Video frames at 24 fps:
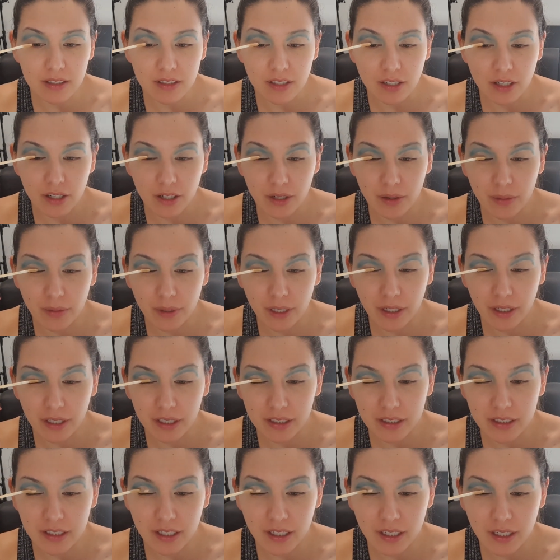So we're
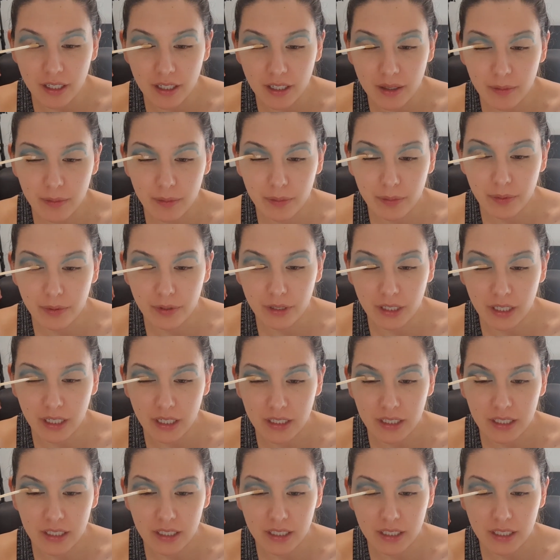going to put it
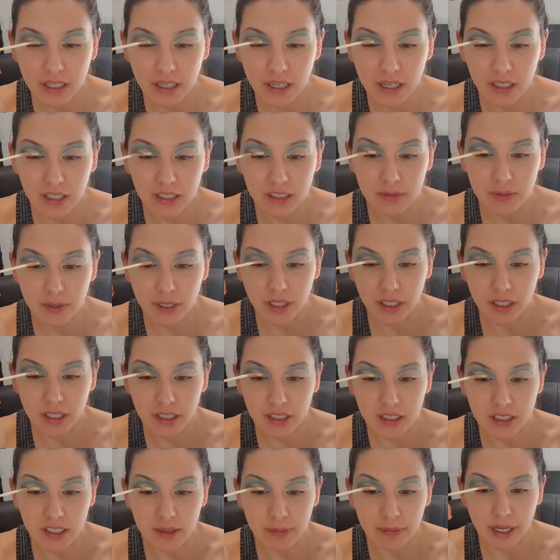under here because we're going
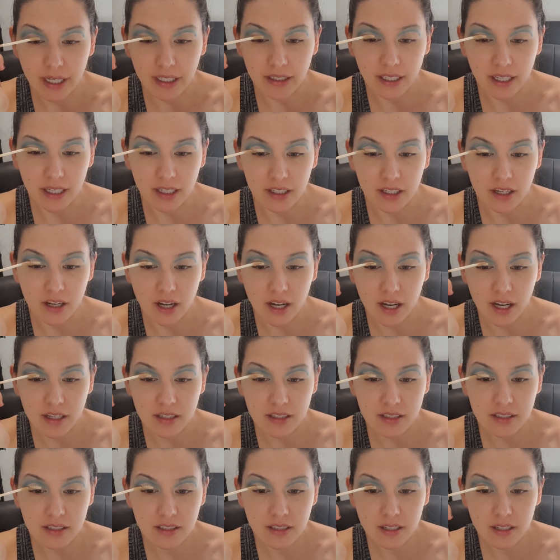to make that nice